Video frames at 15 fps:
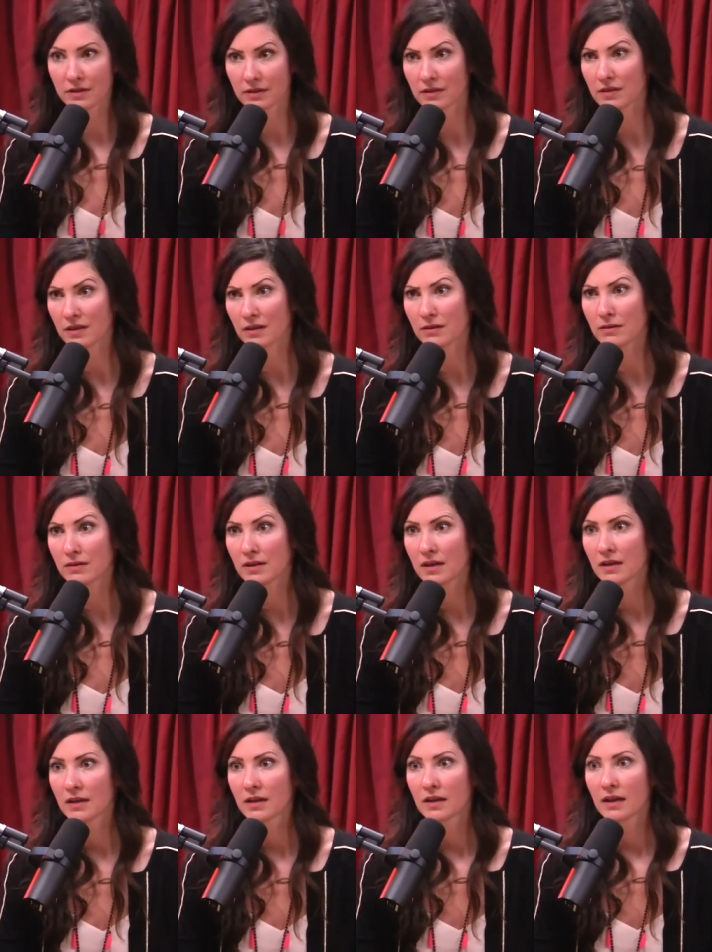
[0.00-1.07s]
You know?
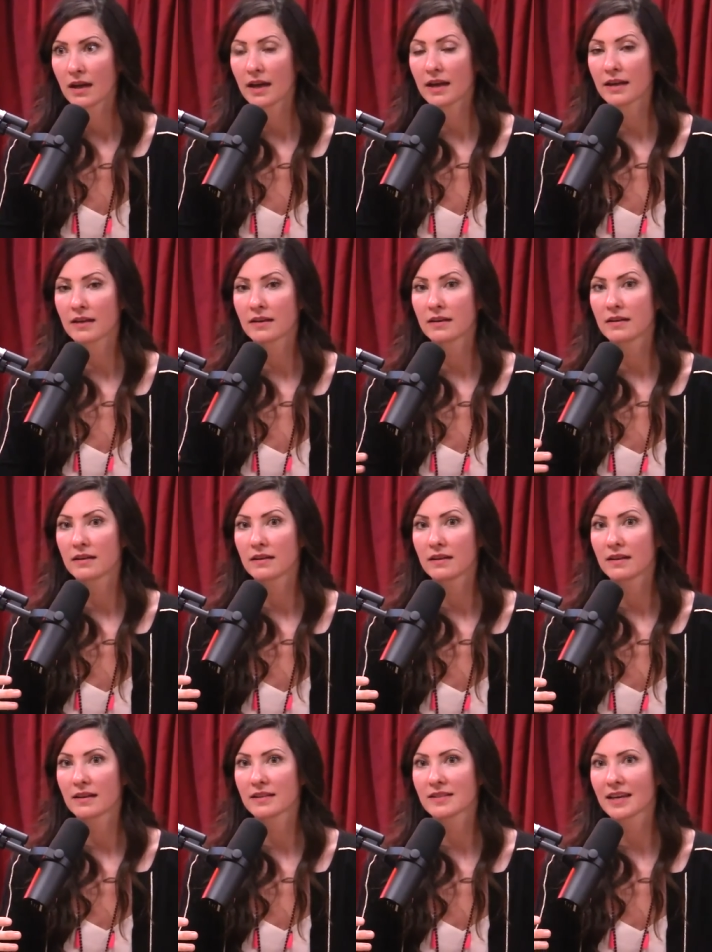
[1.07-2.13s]
Mm. And
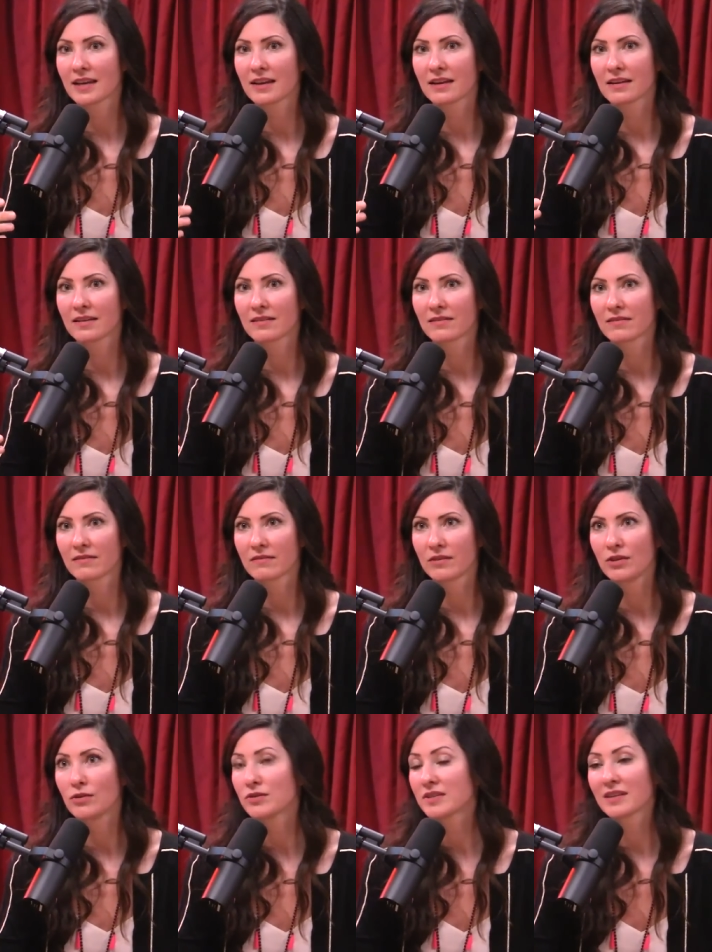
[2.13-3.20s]
it's like
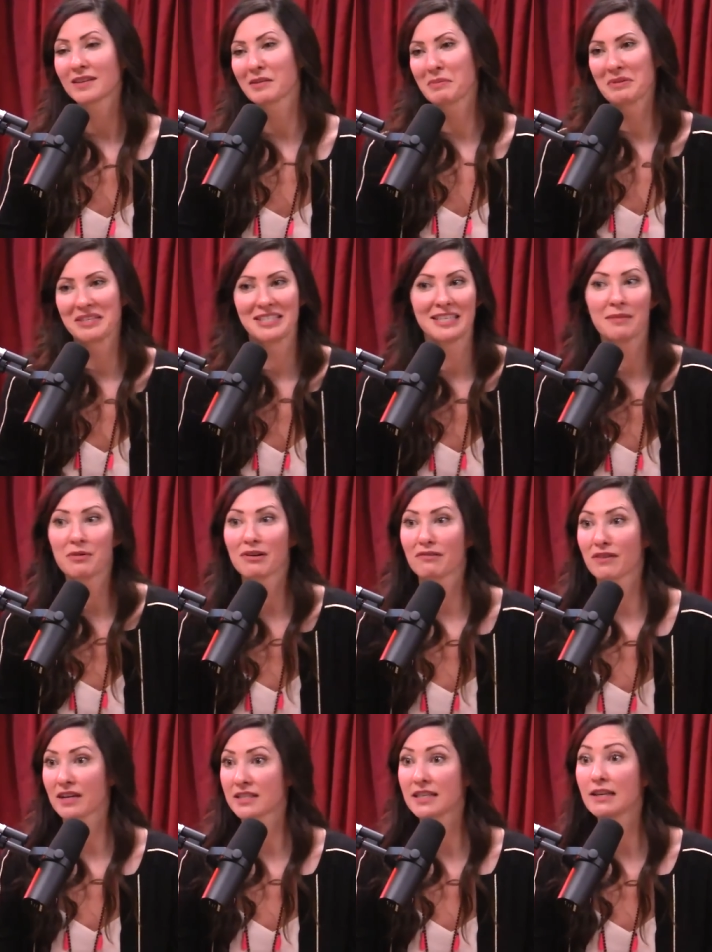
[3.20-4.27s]
using the placebo
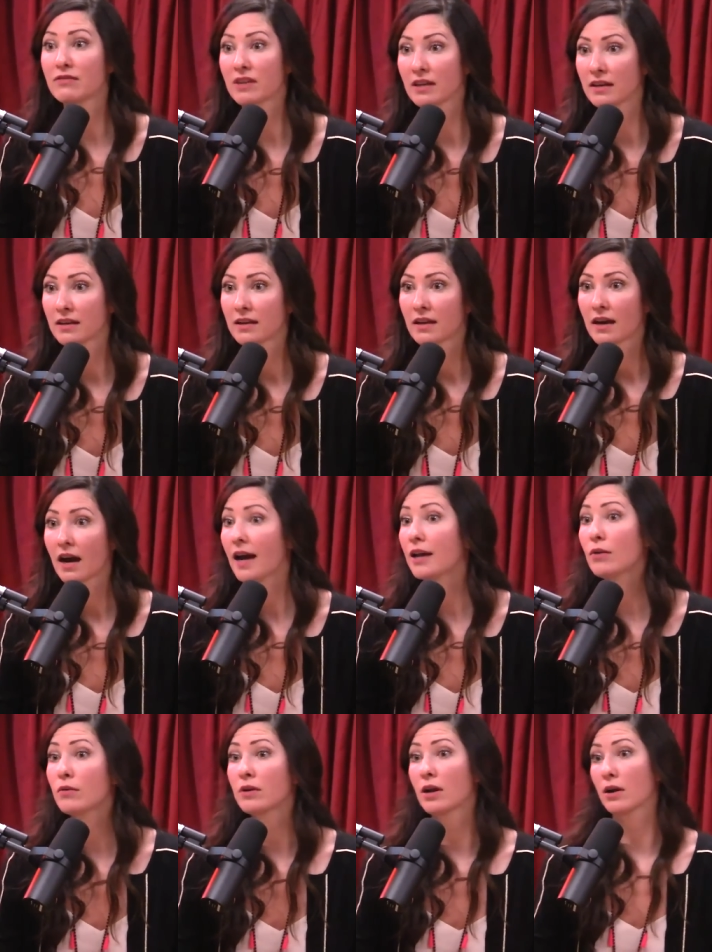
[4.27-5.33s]
effect, even. I
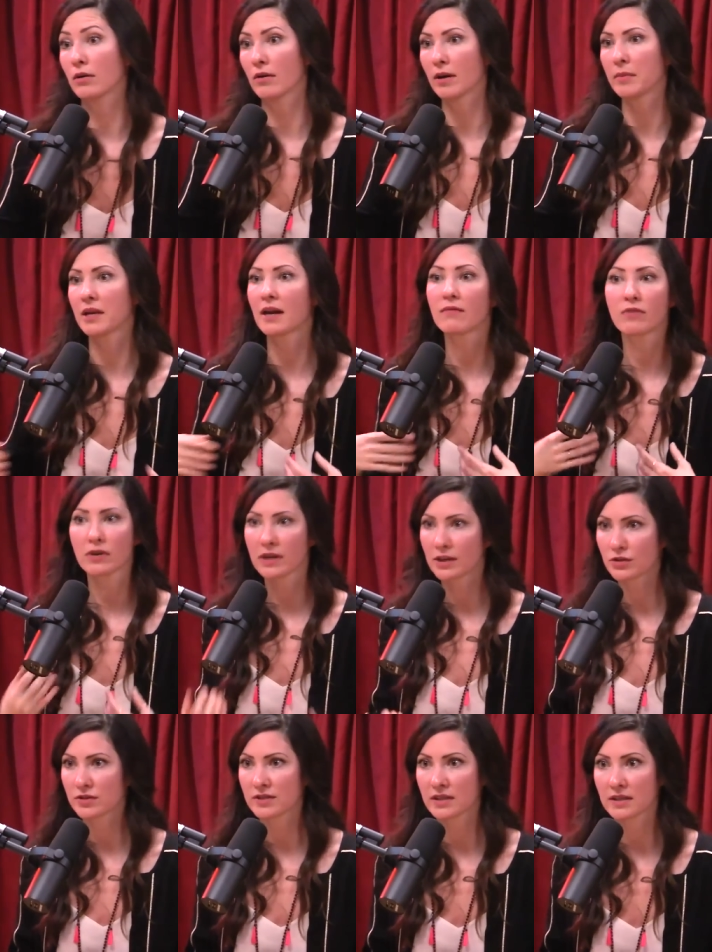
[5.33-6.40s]
don't know. I mean, I'm very
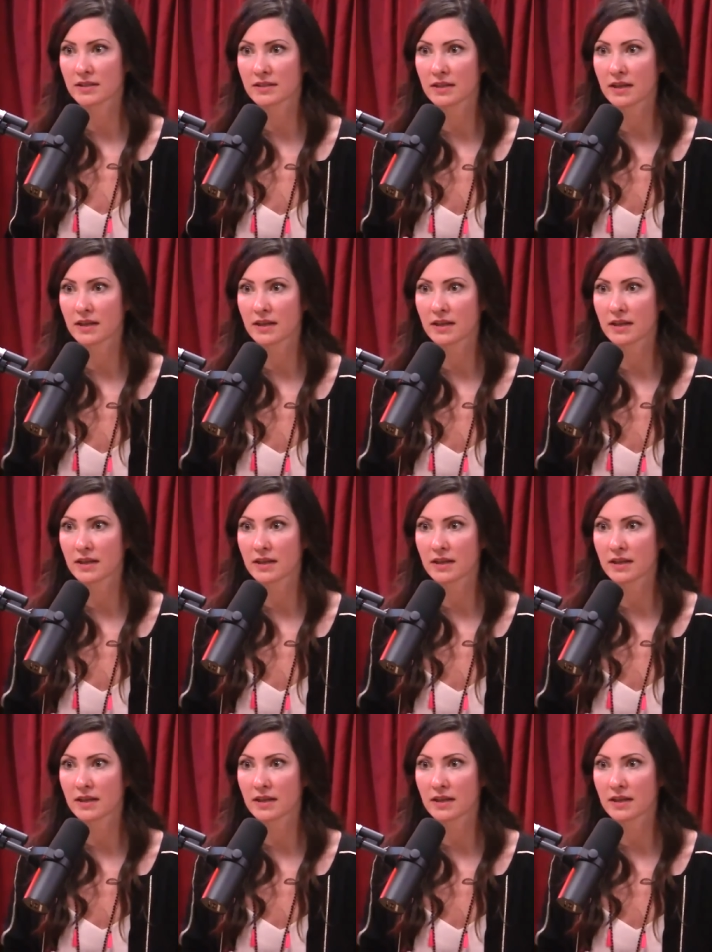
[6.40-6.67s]
interested well, it's not really